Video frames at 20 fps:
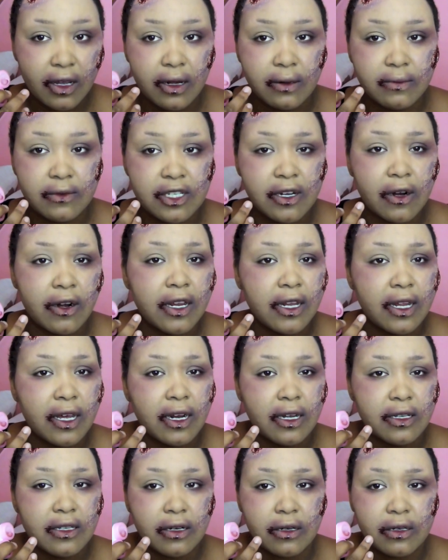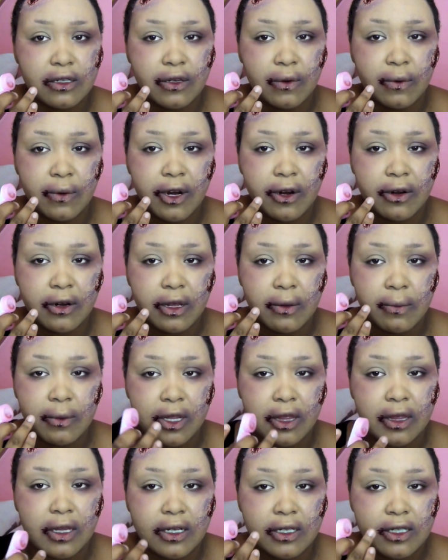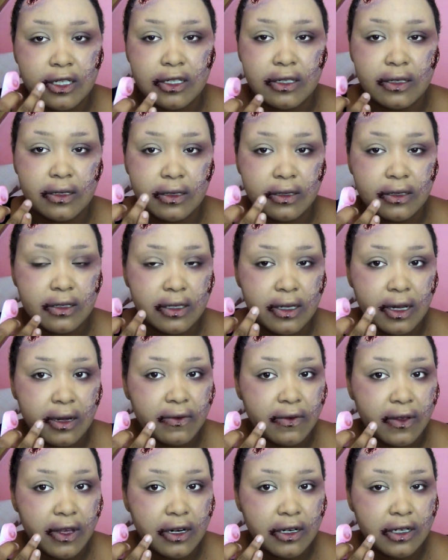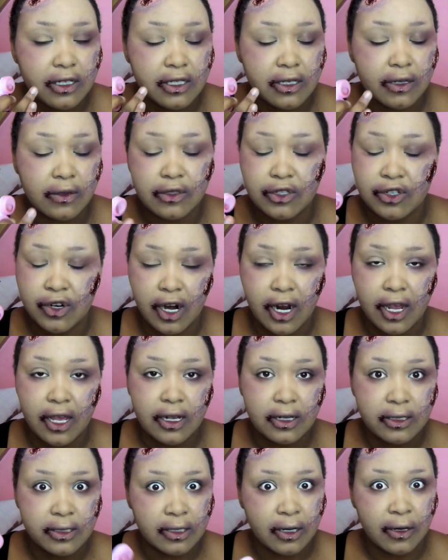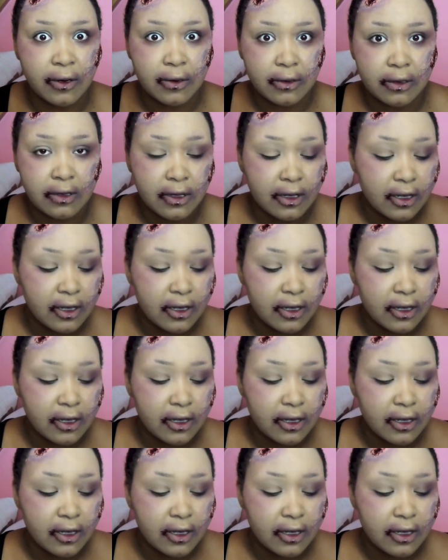I'm sorry that I talked so weirdly, but this stuff here is still drying, so...